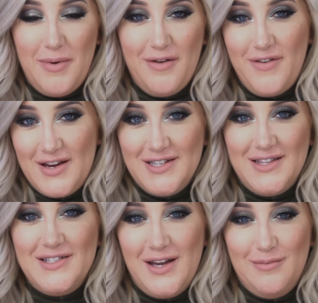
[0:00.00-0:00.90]
my face at
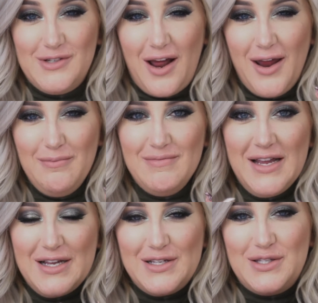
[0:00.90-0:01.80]
the same time,
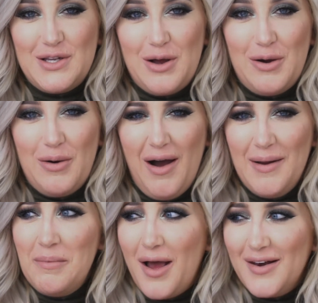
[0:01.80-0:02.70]
so
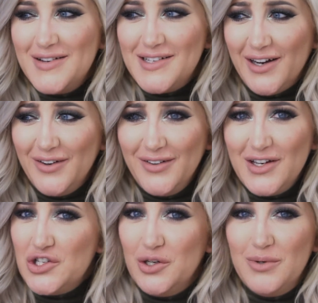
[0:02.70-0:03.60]
I'm not
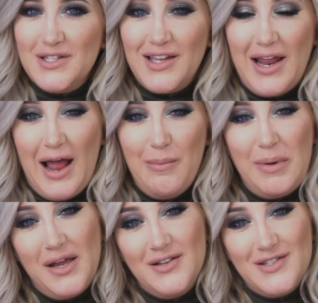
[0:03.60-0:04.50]
entirely sure what's going to
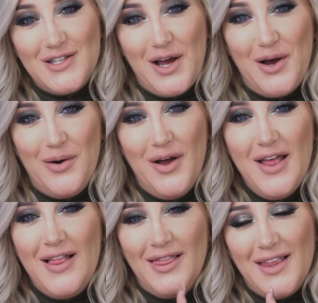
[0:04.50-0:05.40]
happen. So
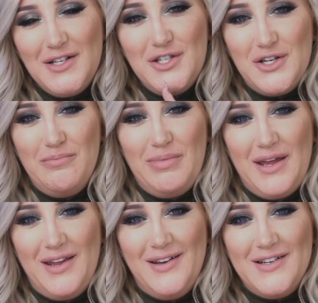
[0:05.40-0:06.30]
let's jump
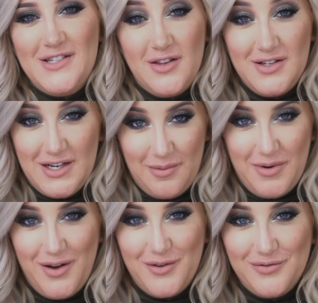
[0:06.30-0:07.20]
in to the
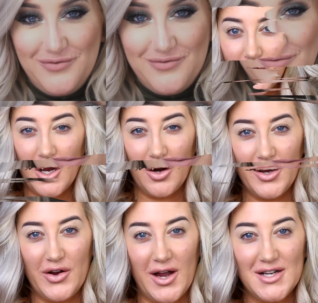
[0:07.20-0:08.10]
demo.
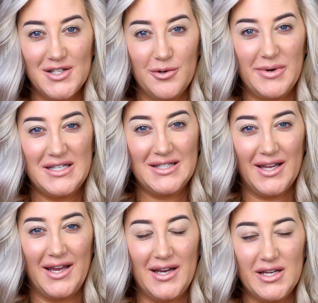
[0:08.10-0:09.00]
Alright you guys, so my
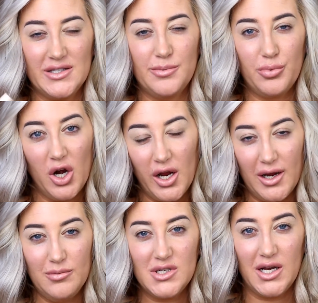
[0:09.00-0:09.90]
skin is
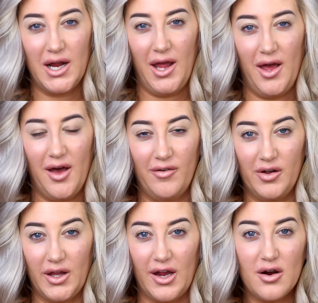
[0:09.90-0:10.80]
primed and I have
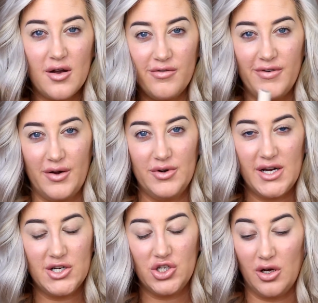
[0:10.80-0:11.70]
a layer of
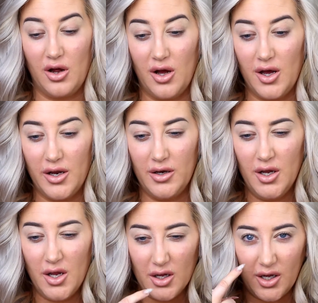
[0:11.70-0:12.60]
foundation on
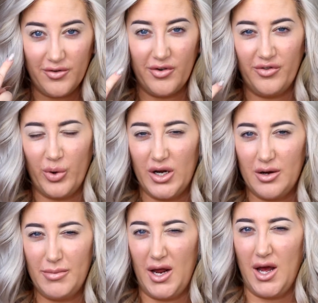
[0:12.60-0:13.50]
kind of
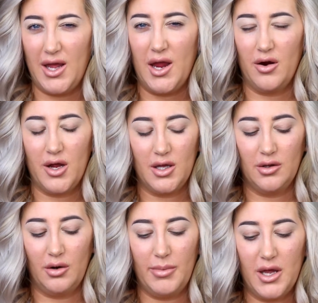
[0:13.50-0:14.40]
avoided my eye area a
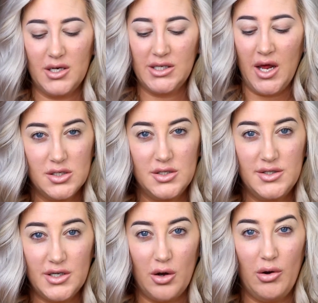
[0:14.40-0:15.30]
little bit.
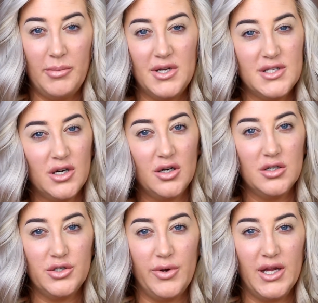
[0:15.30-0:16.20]
So I'm going to
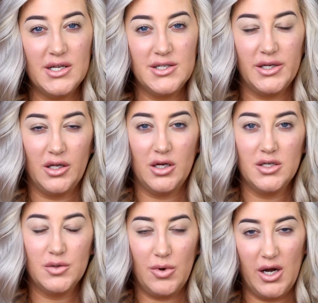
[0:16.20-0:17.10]
start doing
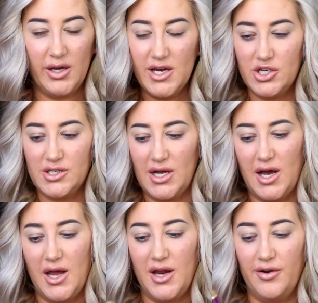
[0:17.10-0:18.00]
concealers, one on each
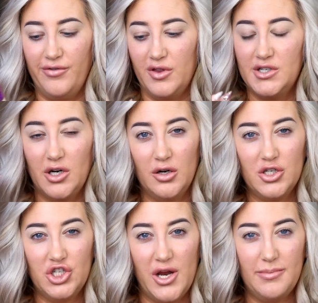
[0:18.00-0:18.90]
side. For the
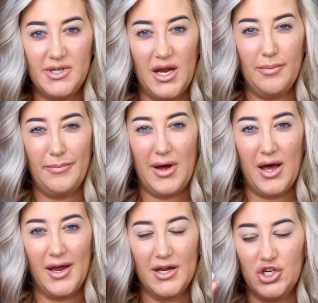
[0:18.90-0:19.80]
Tarte Shape Tape,
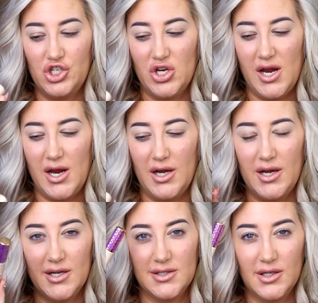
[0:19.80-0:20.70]
my shade
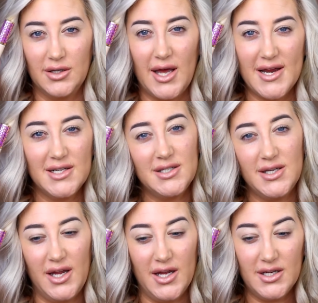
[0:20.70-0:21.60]
is Light
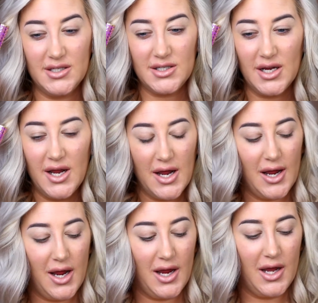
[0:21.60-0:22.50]
Sand.
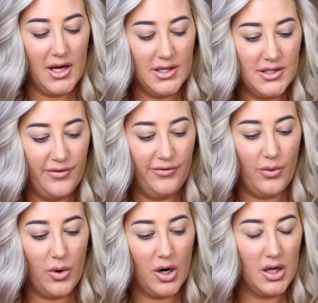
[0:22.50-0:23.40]
And
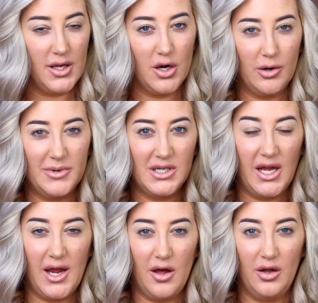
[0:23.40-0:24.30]
for the Urban
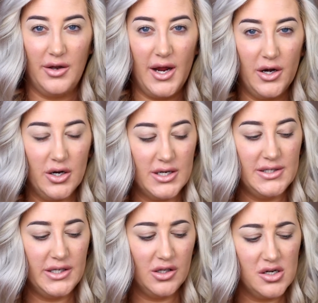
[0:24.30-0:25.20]
Decay All Nighter
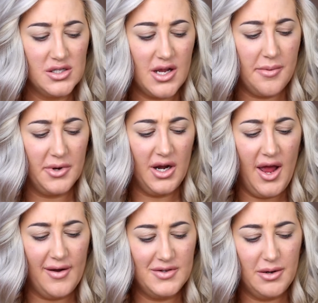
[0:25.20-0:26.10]
concealers, I'm going to
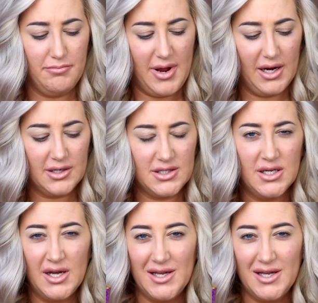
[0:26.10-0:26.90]
have to mix